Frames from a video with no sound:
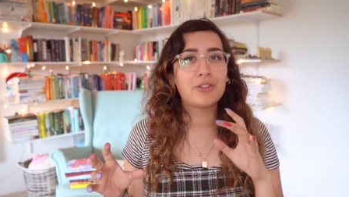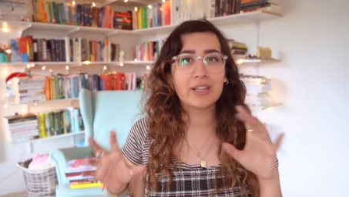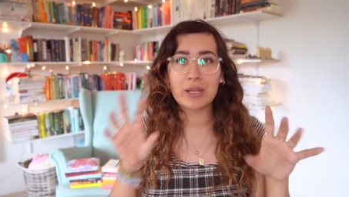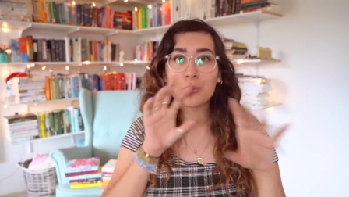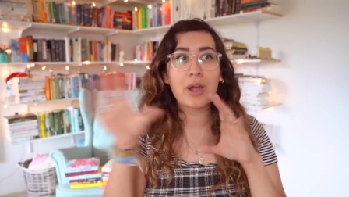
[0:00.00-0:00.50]
Like,
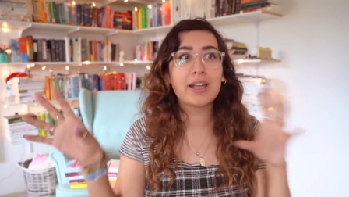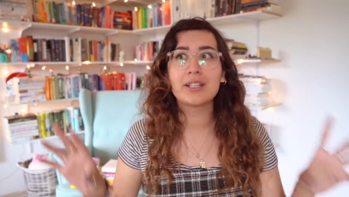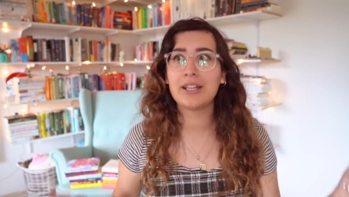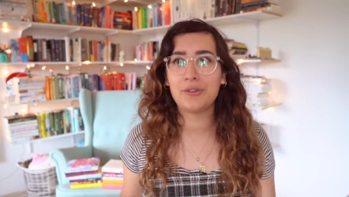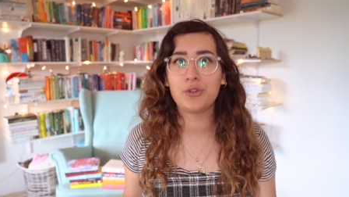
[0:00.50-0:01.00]
it
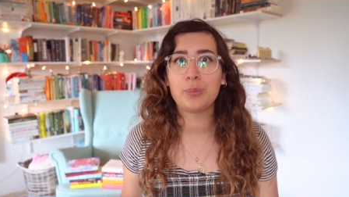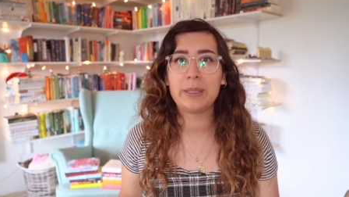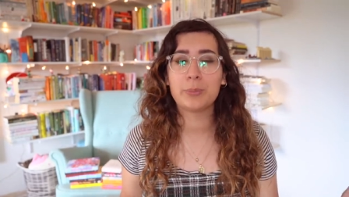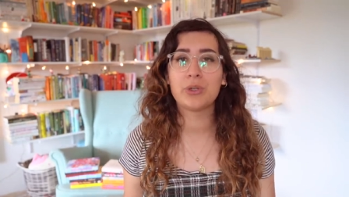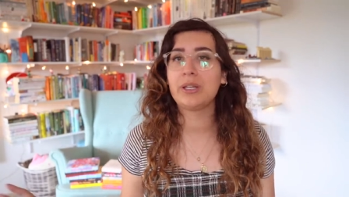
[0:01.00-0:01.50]
recognizes
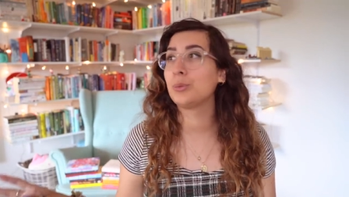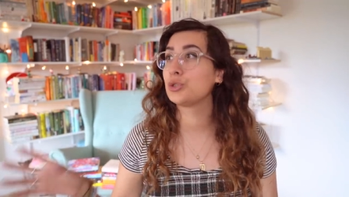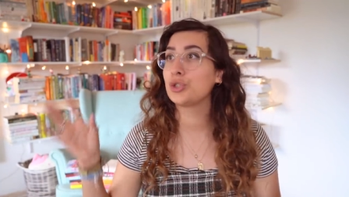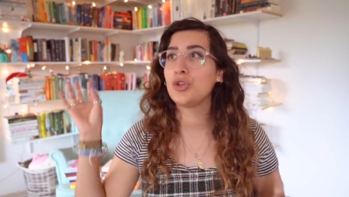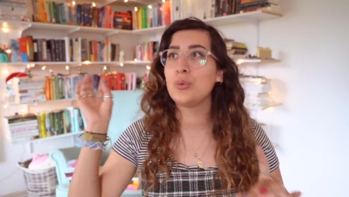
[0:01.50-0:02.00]
people, and it will
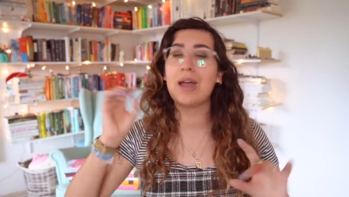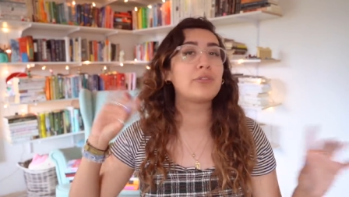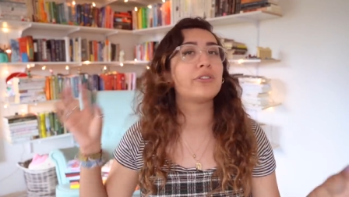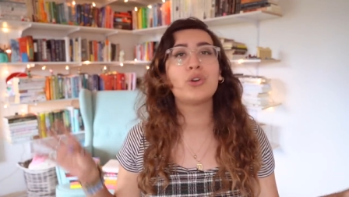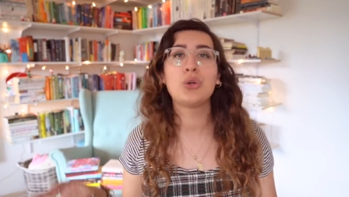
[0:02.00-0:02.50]
show you
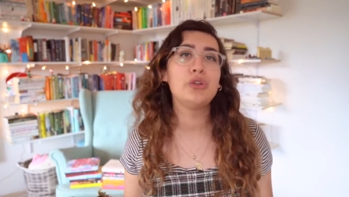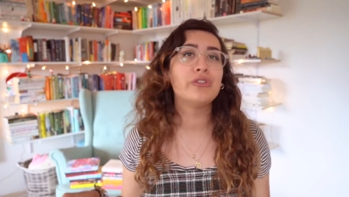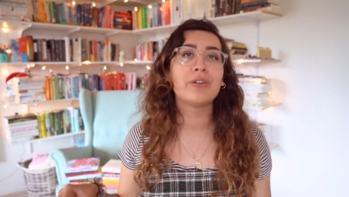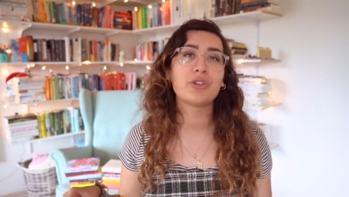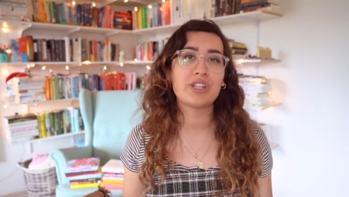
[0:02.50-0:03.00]
every photo you've
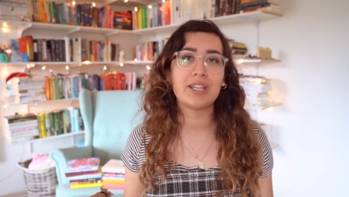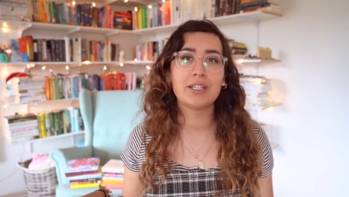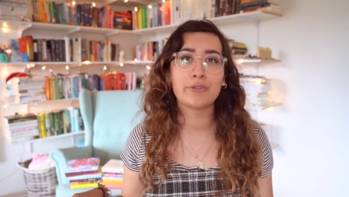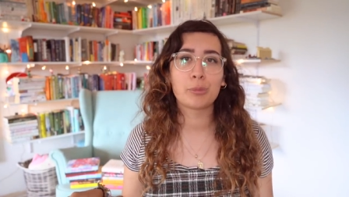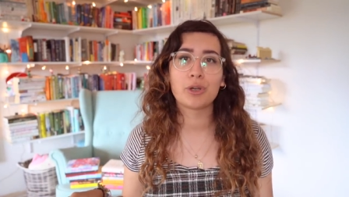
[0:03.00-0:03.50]
ever taken
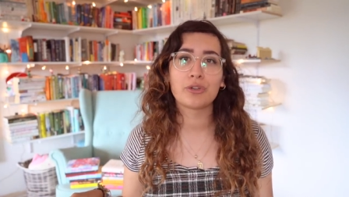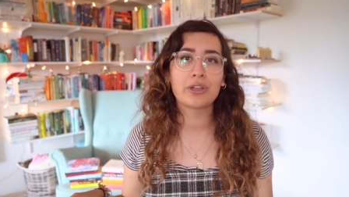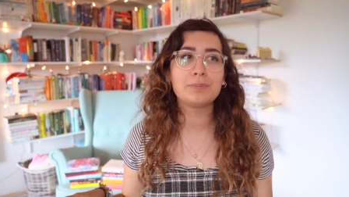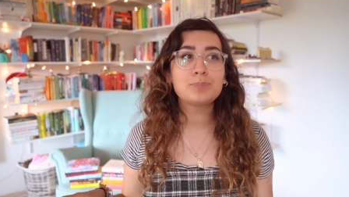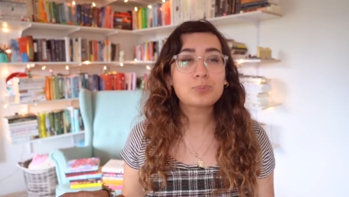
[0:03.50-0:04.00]
of a
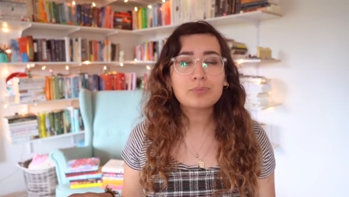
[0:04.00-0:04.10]
person.